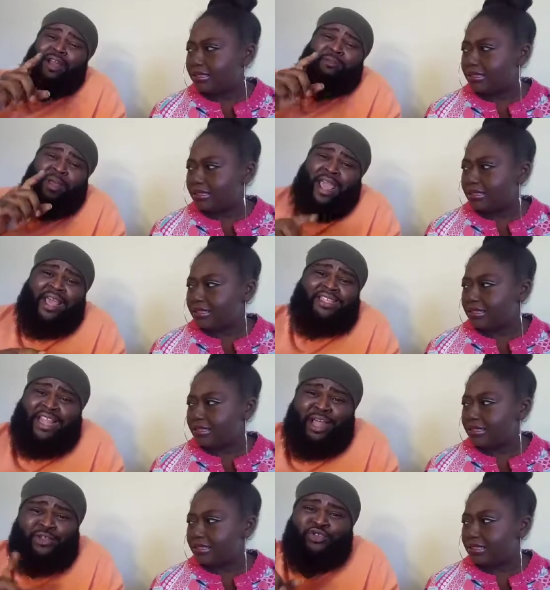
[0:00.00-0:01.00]
Speaker 1: done passed
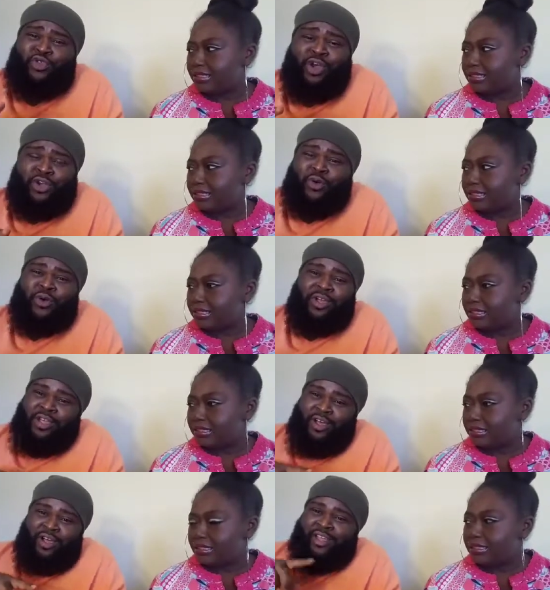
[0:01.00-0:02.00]
out drunk or
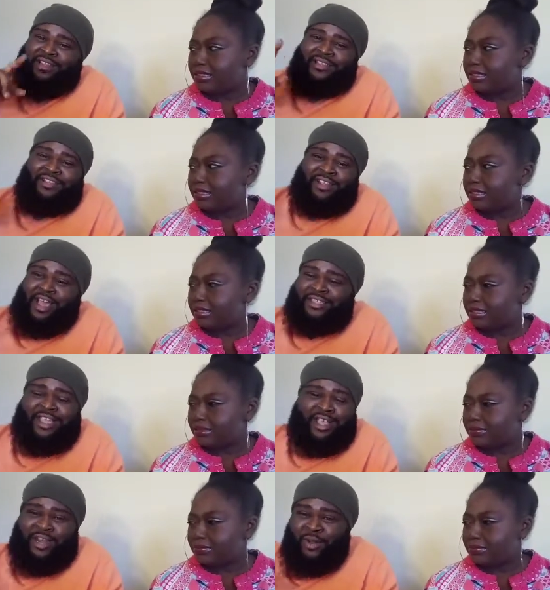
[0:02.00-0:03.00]

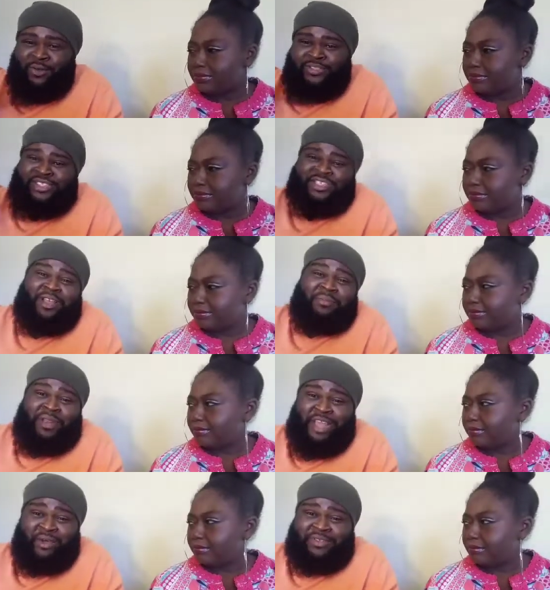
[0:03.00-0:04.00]
intoxicated on something
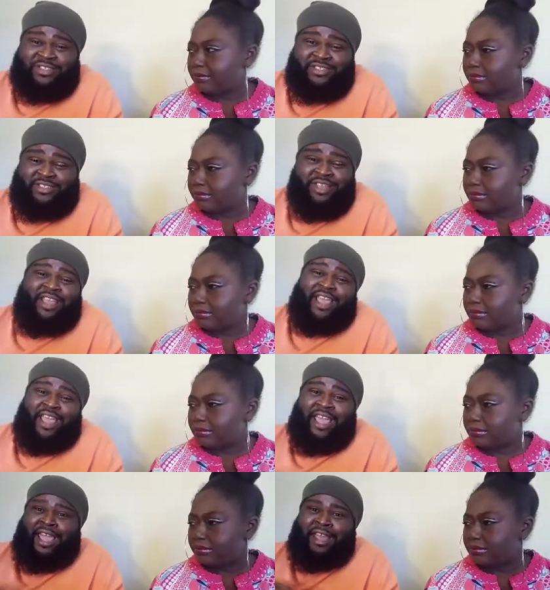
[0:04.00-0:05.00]
else
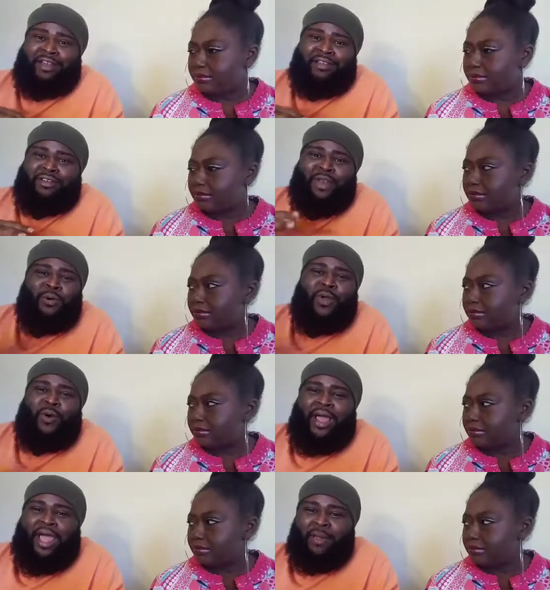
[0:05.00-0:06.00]
and don't know
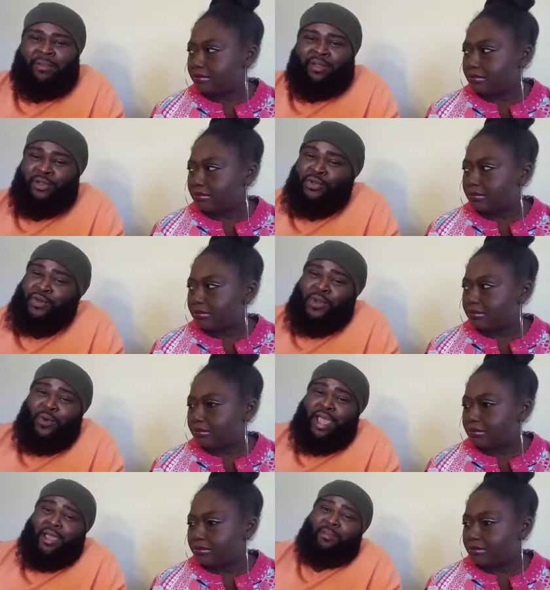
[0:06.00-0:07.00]
what happened. You don't know
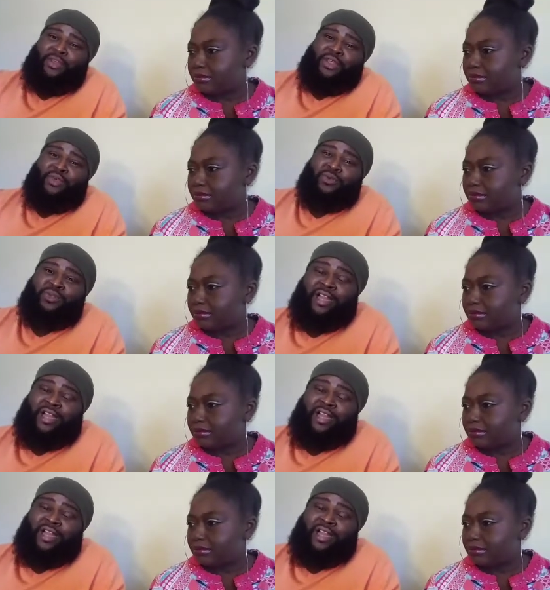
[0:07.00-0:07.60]
what happened to you. The